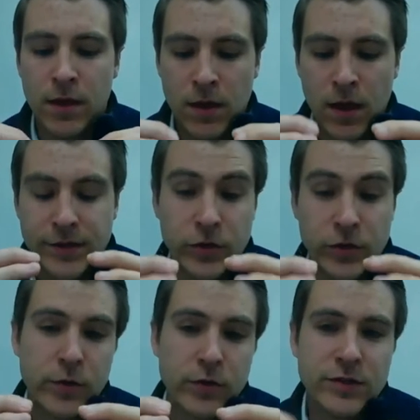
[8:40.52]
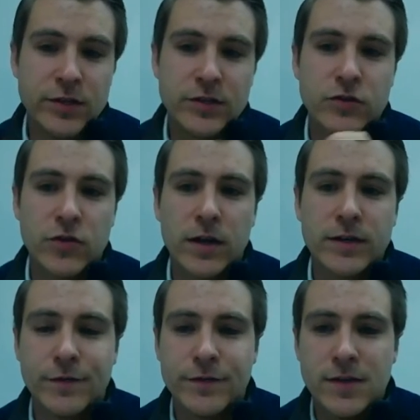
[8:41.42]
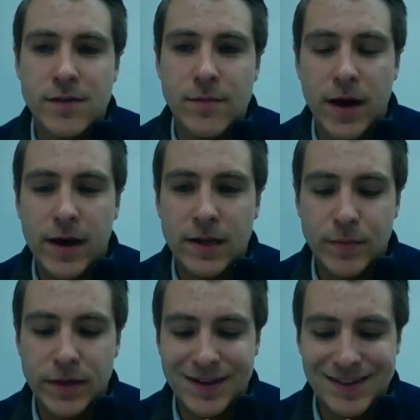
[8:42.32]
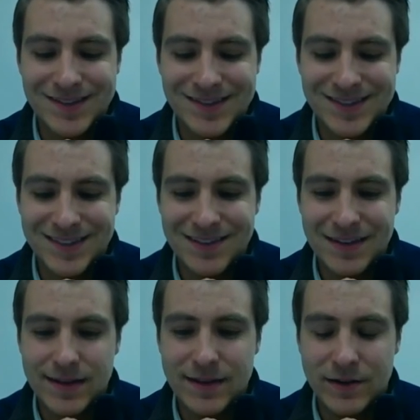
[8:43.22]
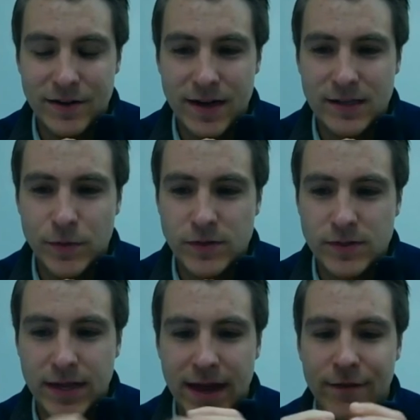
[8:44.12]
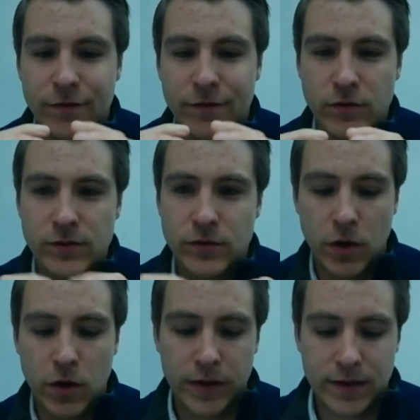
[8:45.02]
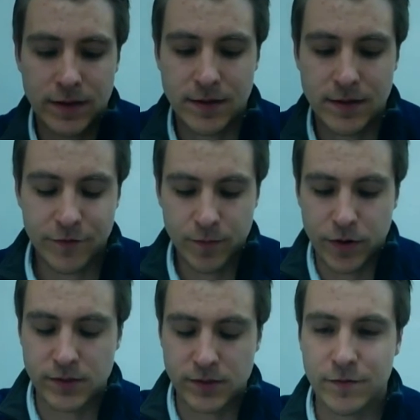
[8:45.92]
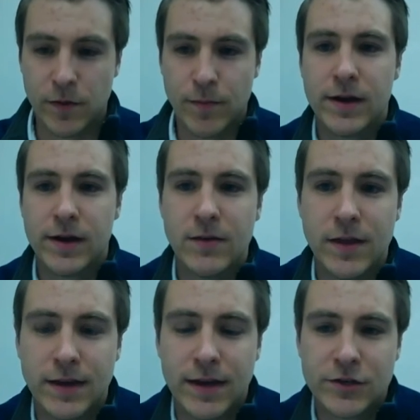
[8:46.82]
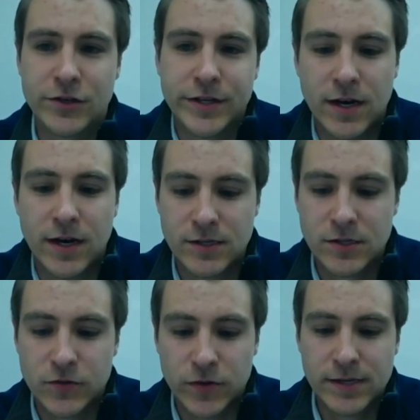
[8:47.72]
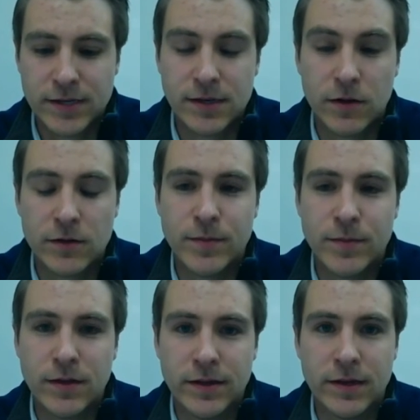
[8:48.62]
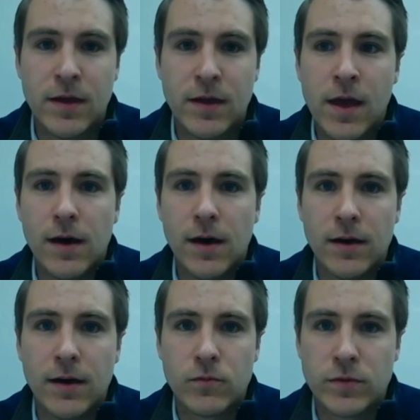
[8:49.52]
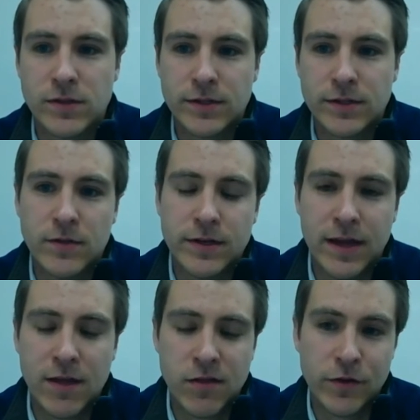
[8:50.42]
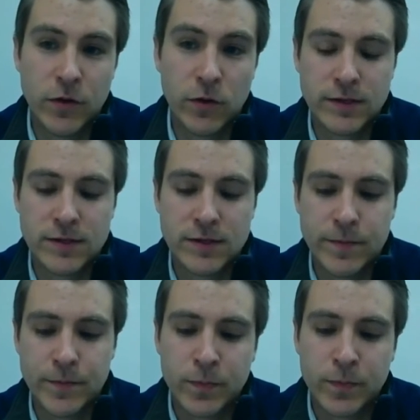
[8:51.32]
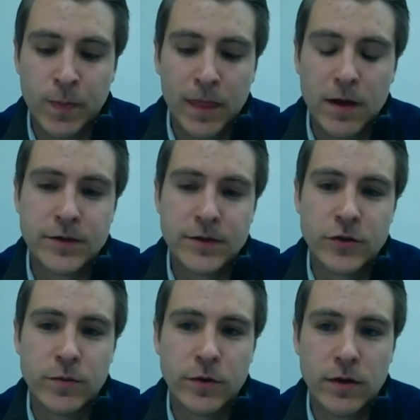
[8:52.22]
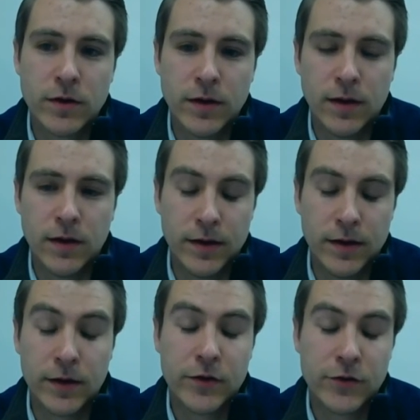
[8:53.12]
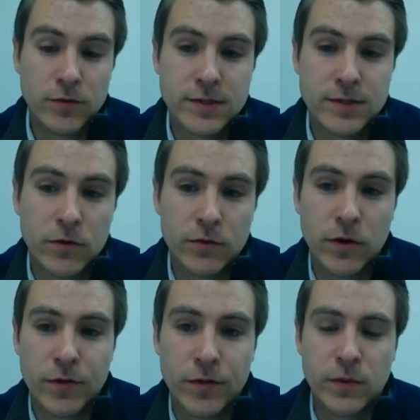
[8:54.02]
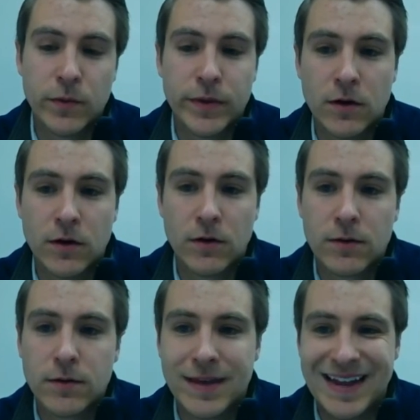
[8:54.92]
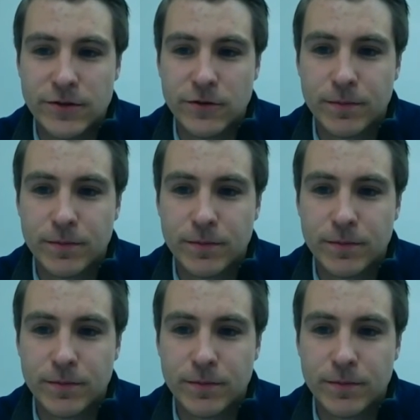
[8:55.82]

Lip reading: A tumor is destructive to the body because you're not supposed to have those growing in the different parts of our body, and they can actually cause stress and ultimately result in the death of the organism. A tumor, an uncontrolled cell growth, is what we call cancer.